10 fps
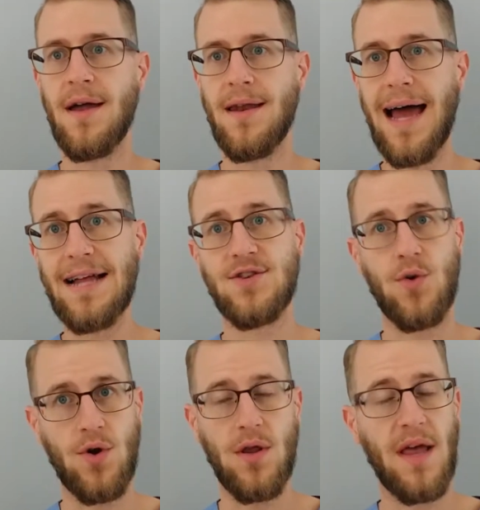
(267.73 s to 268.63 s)
not
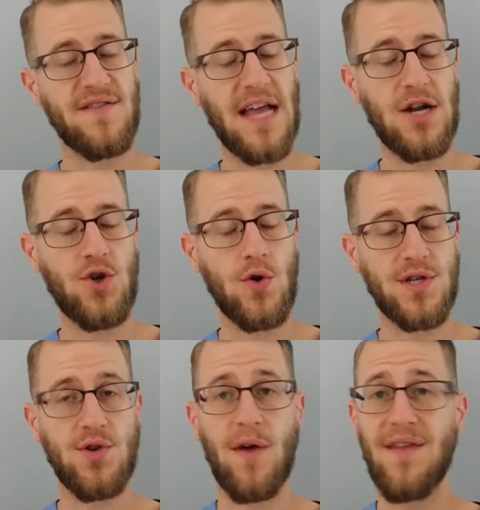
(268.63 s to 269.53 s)
so good lifestyle
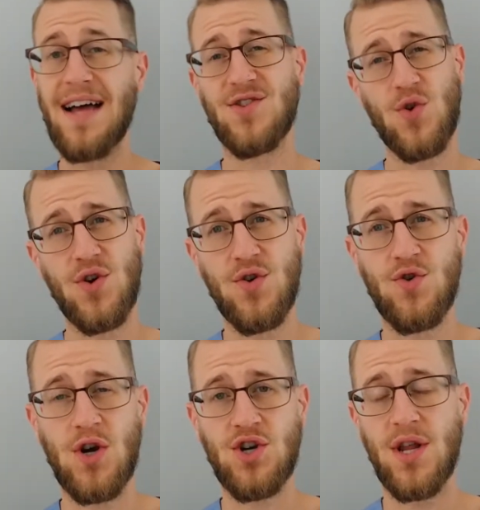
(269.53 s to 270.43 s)
choices, you have not so good
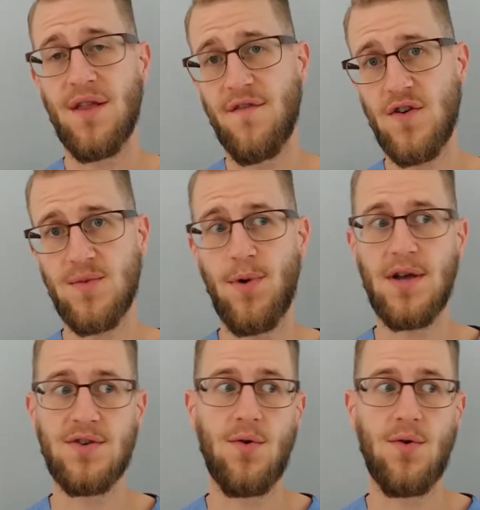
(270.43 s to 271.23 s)
nutrition in the first place.